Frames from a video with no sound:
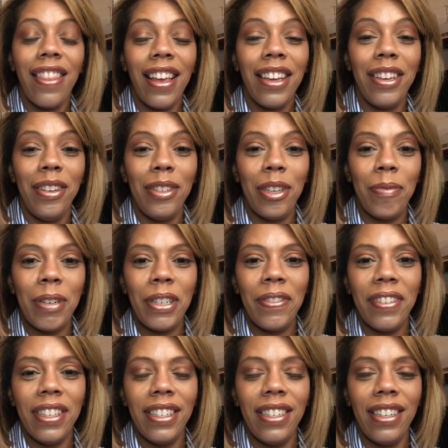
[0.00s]
Thank you so much
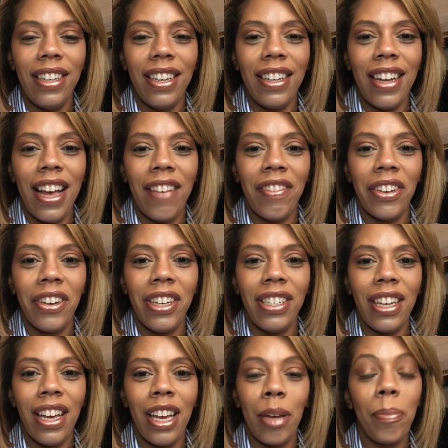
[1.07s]
for listening and have a great
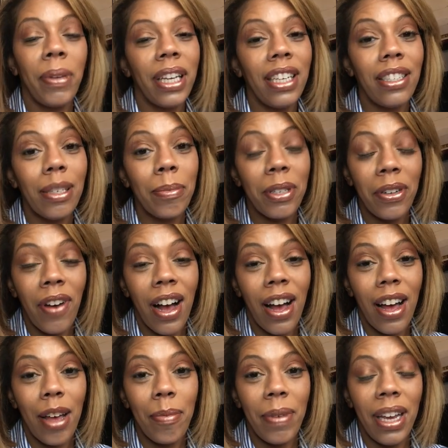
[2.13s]
day. Please
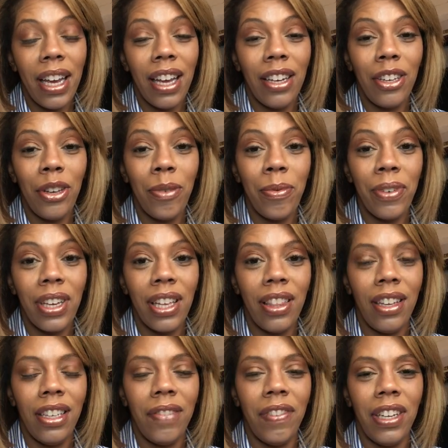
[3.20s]
subscribe and you will
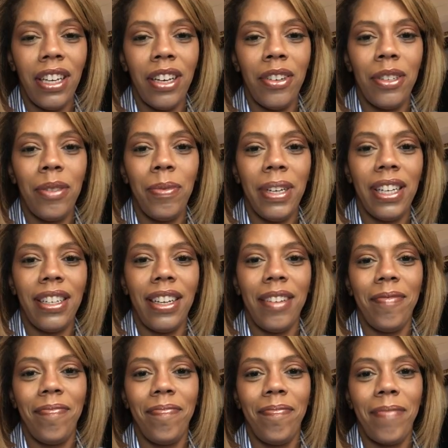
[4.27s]
get these videos weekly.
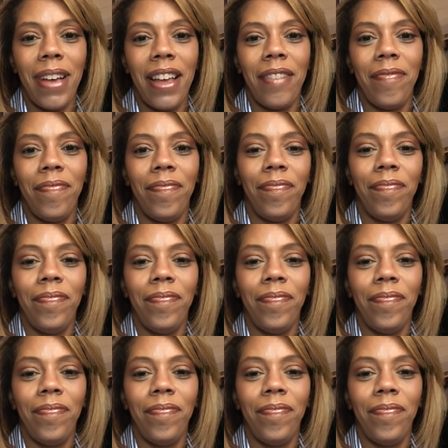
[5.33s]
Bye.